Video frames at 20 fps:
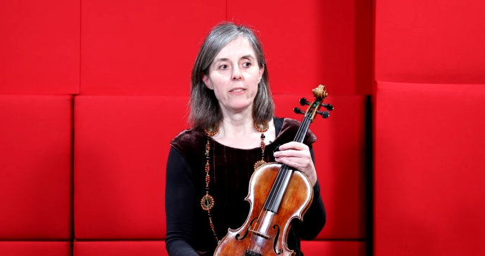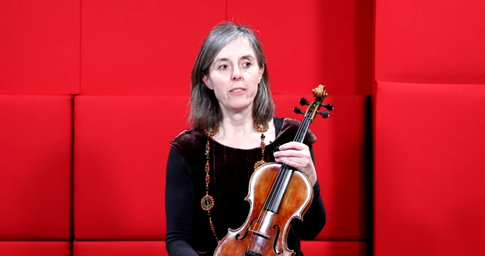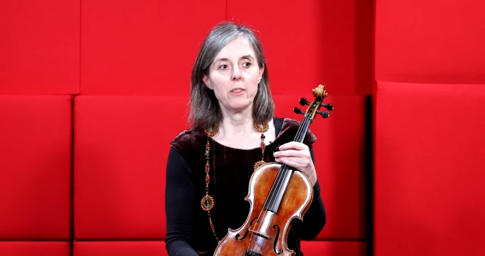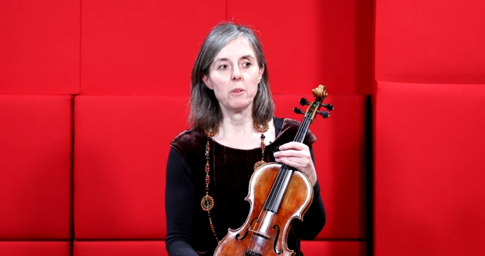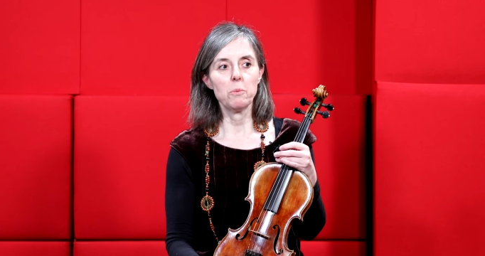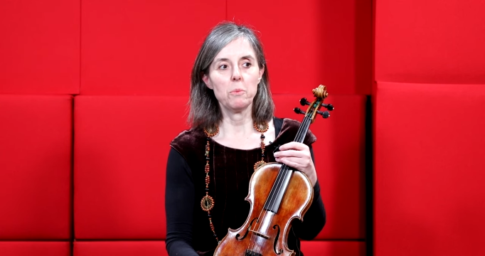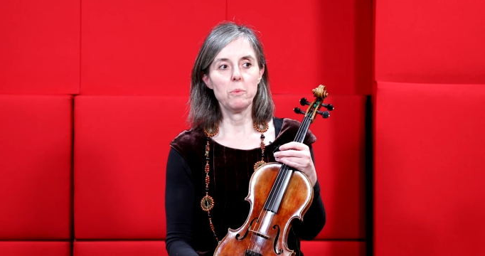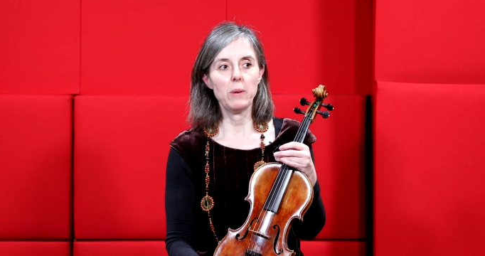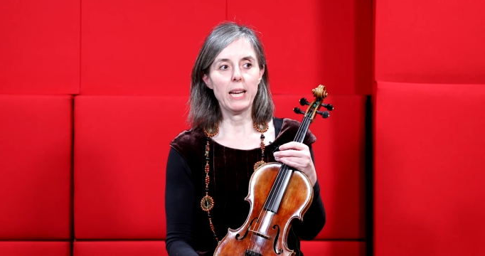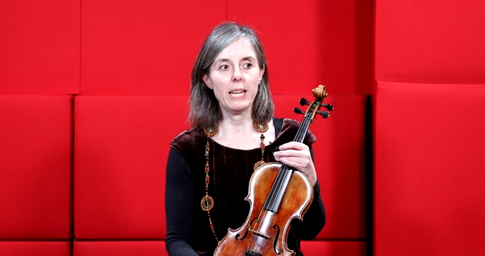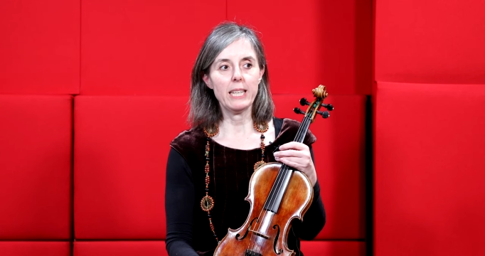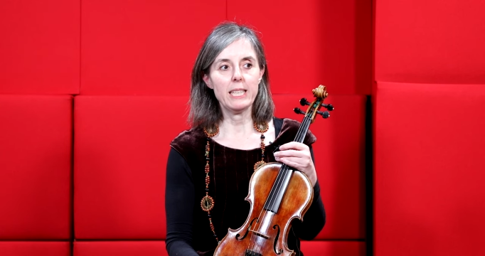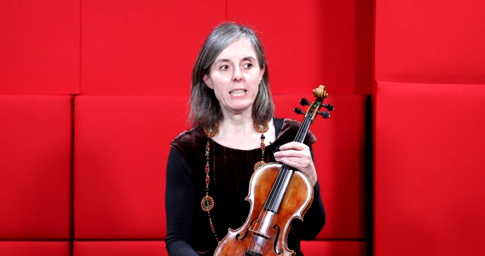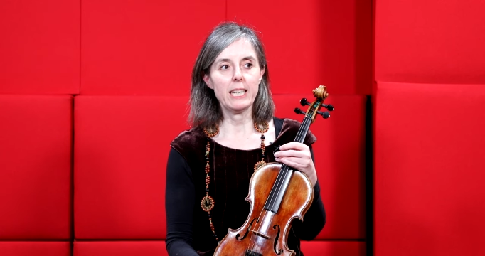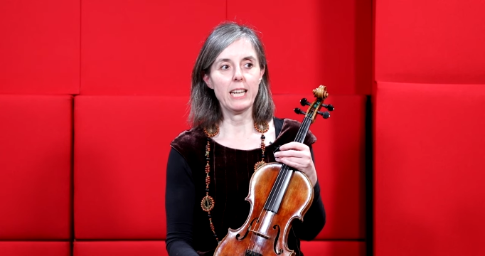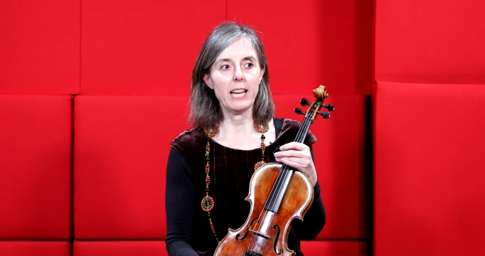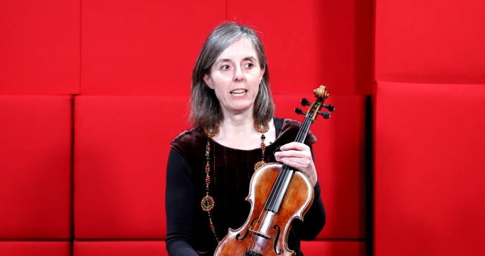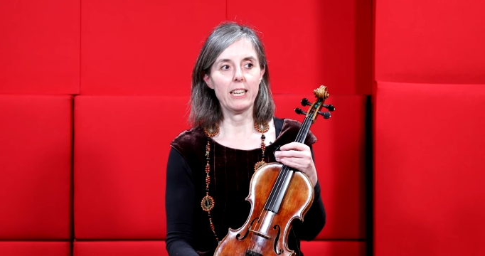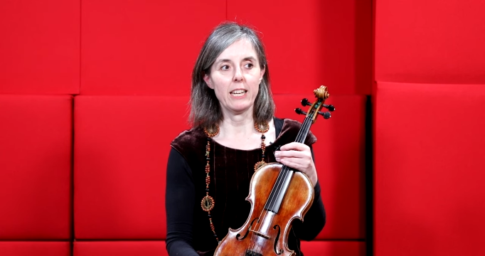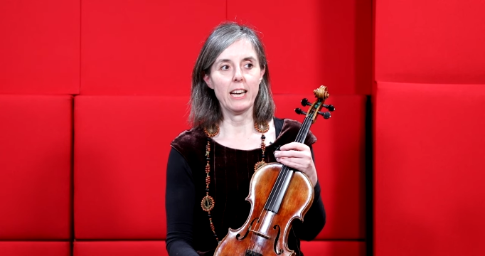The way to
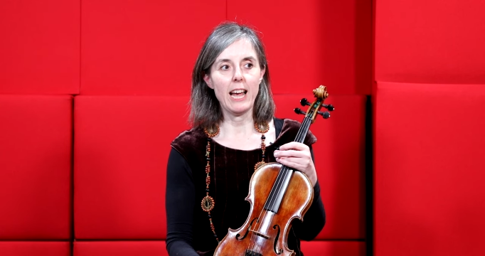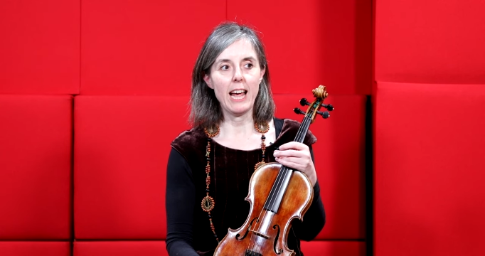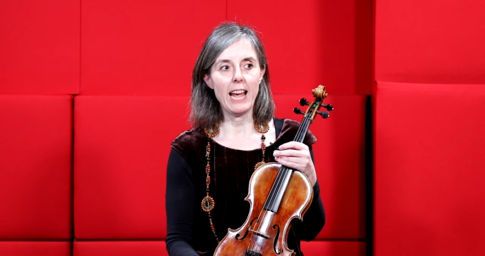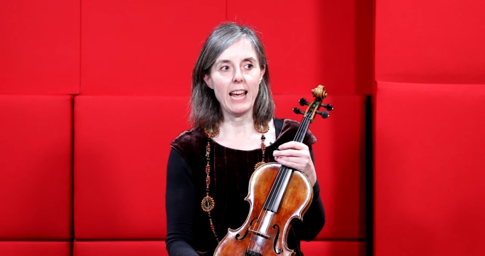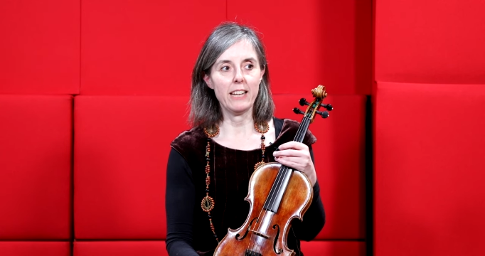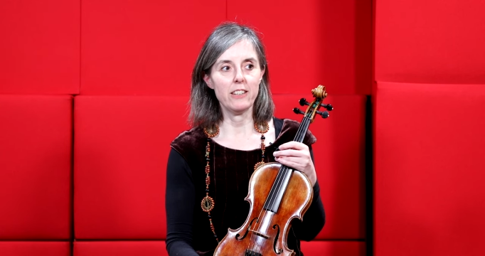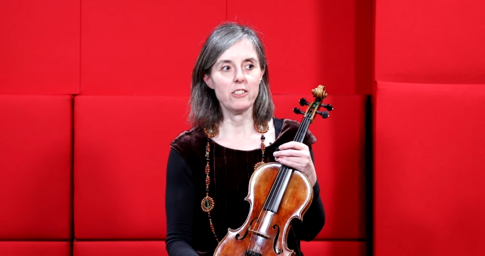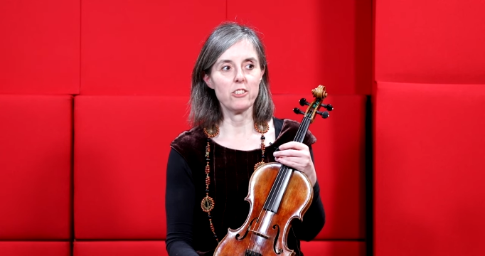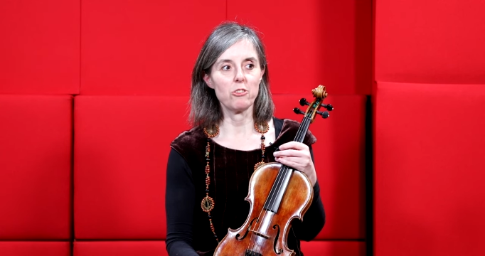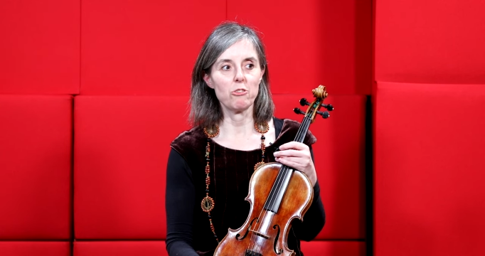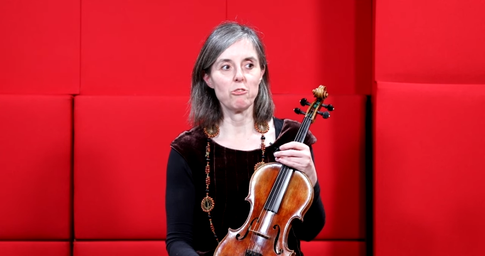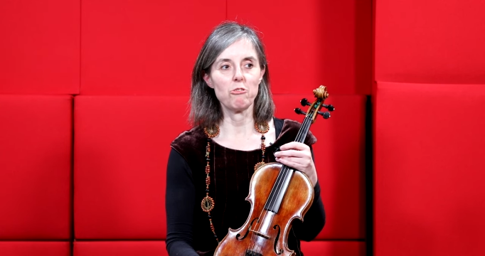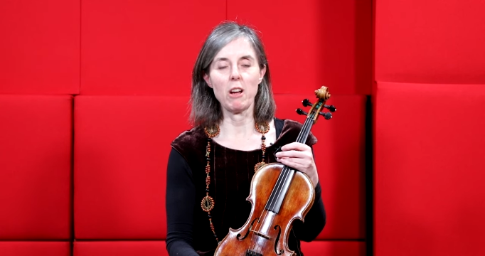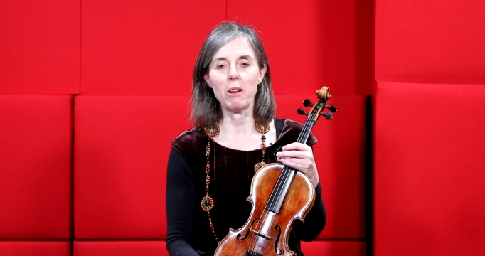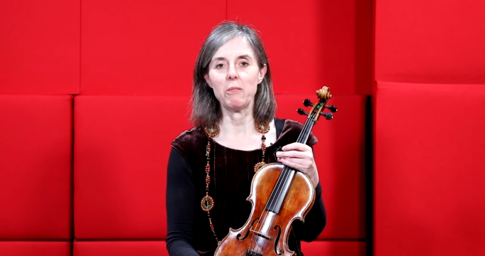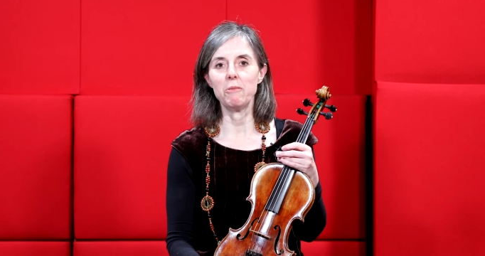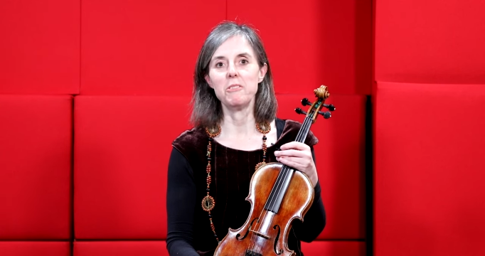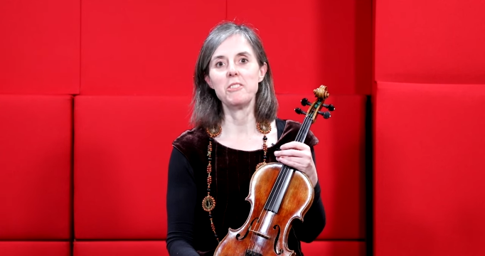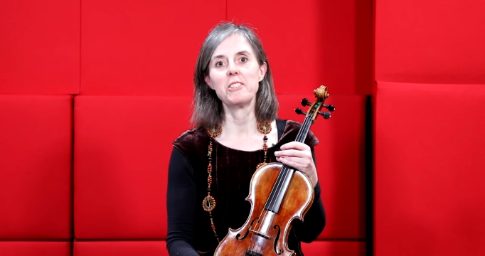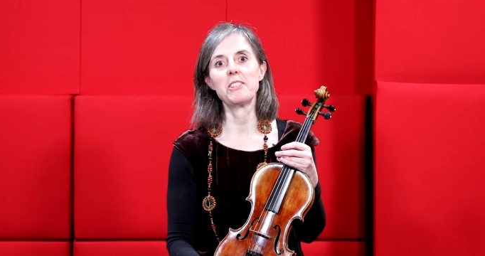get your hands
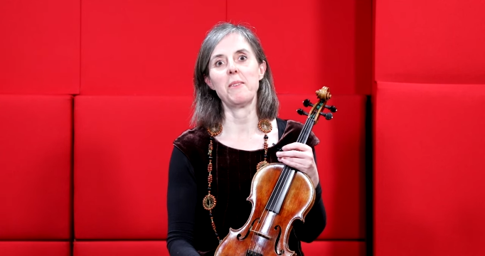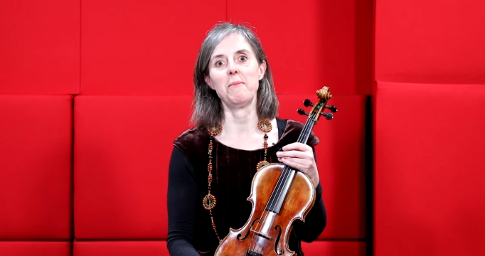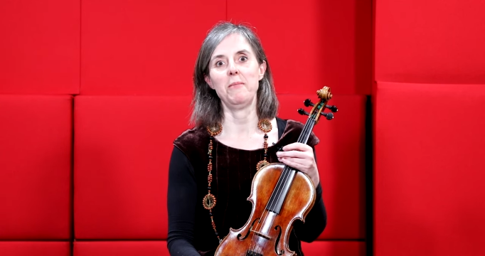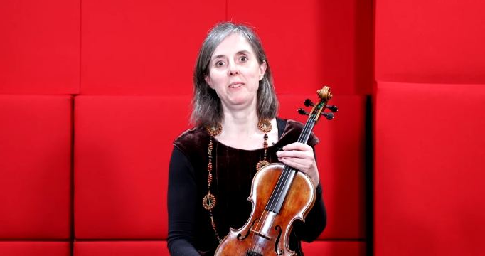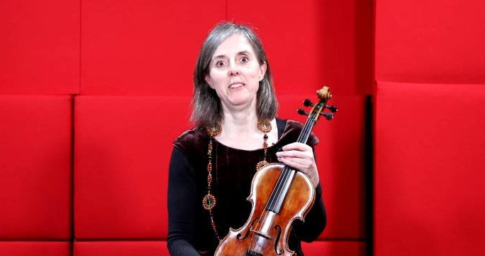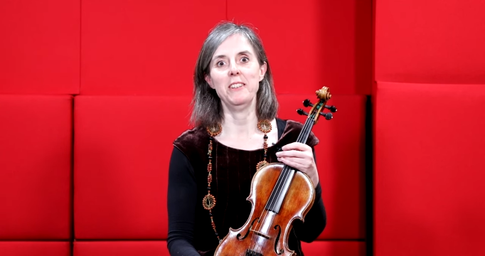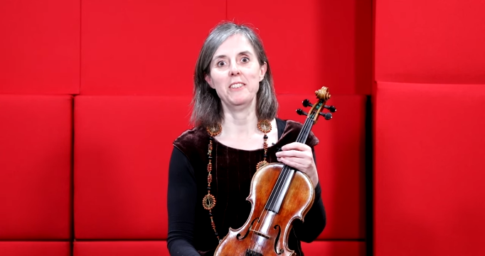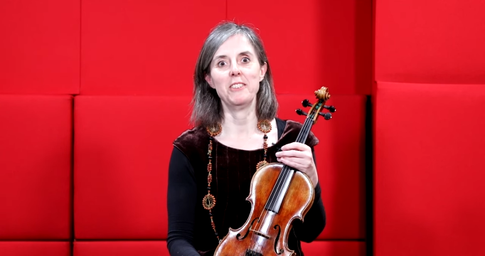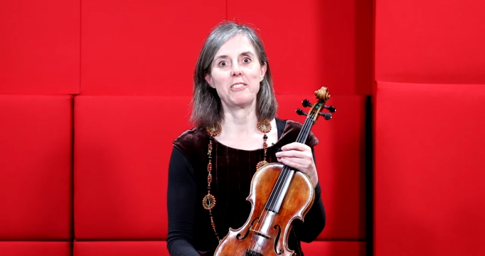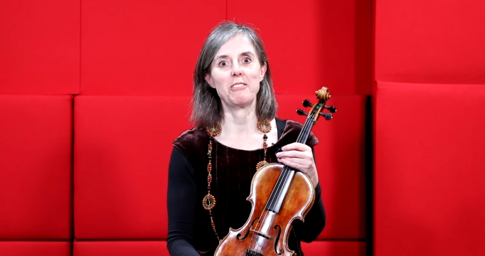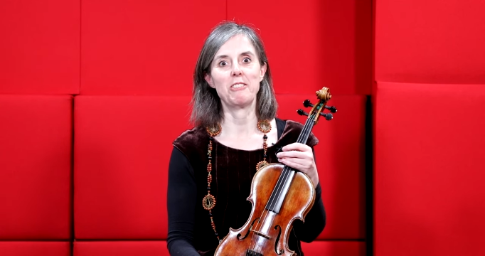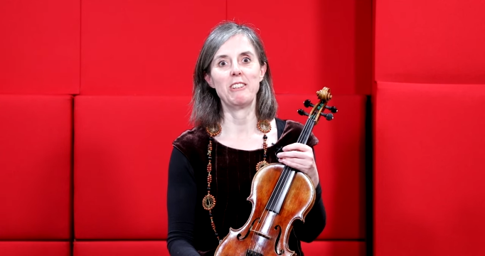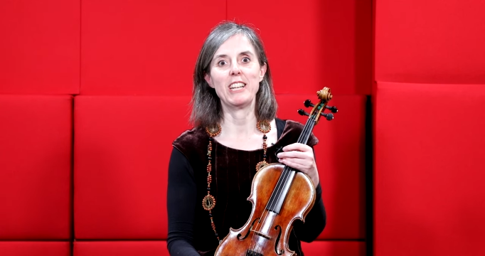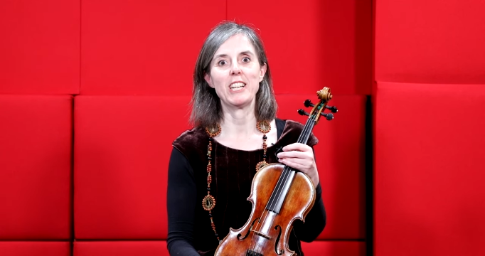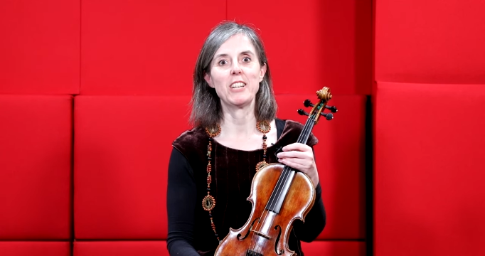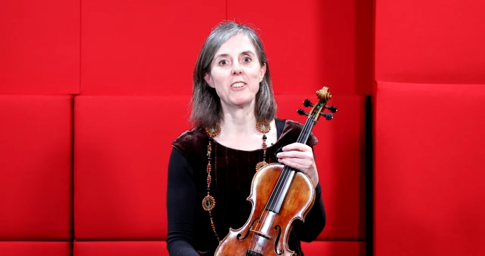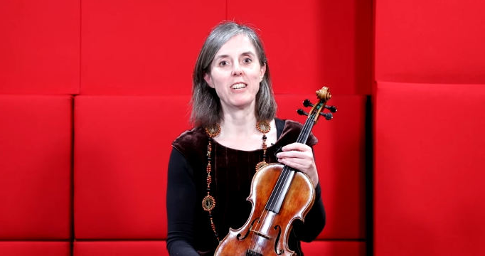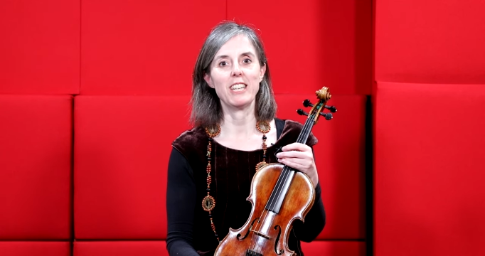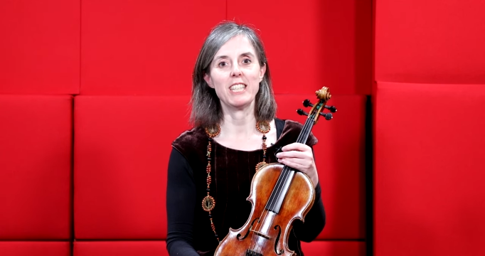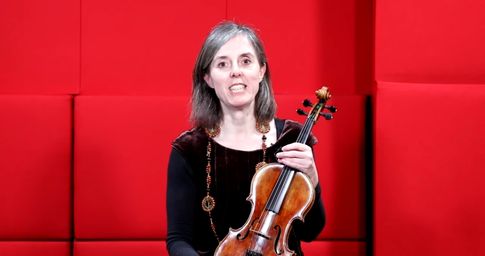round something that's
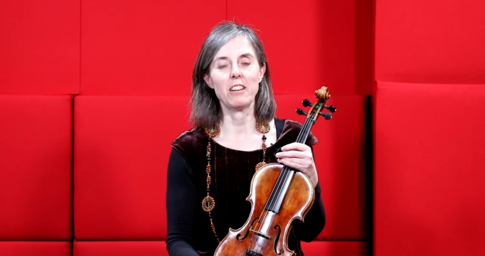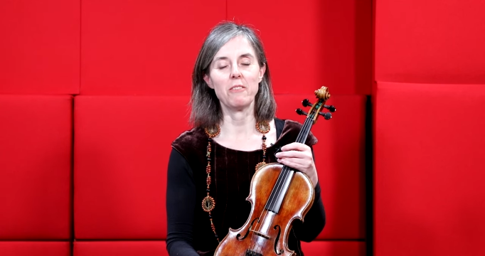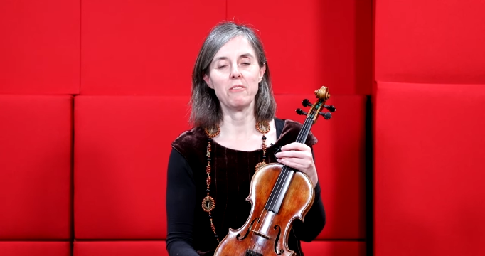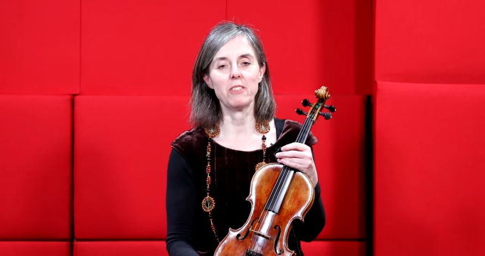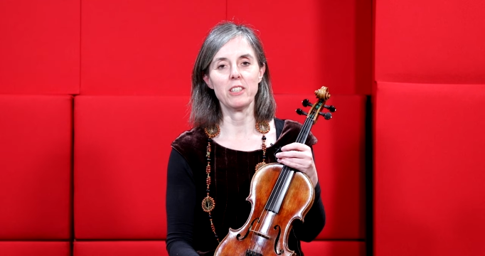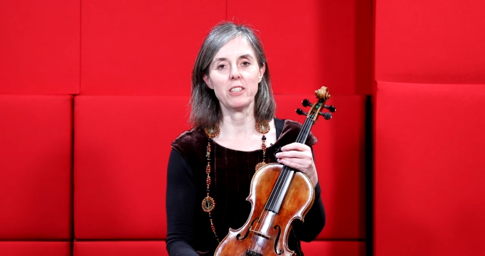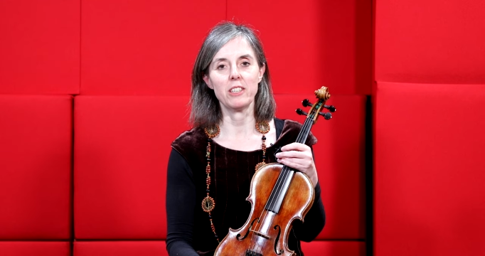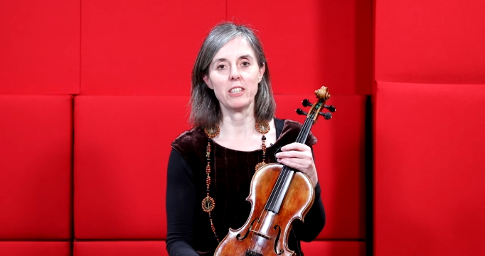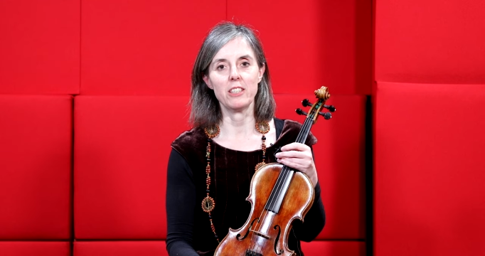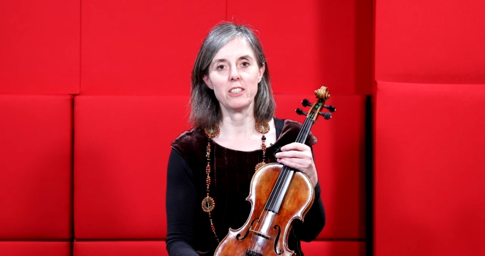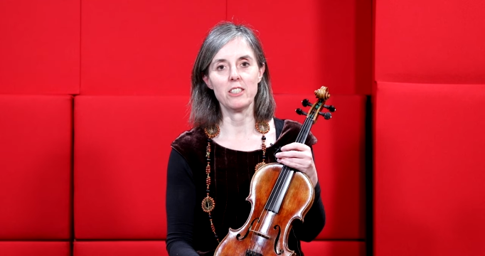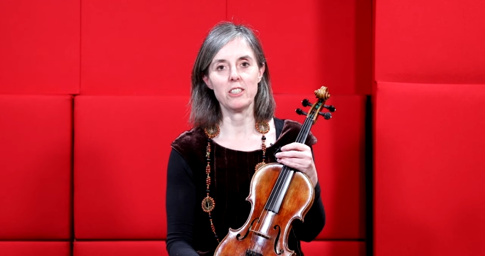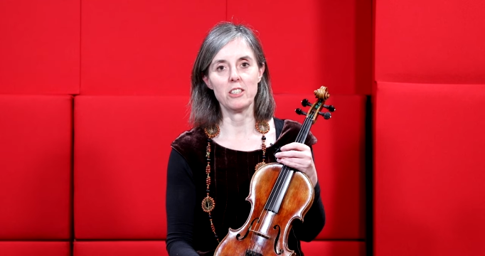really quite difficult is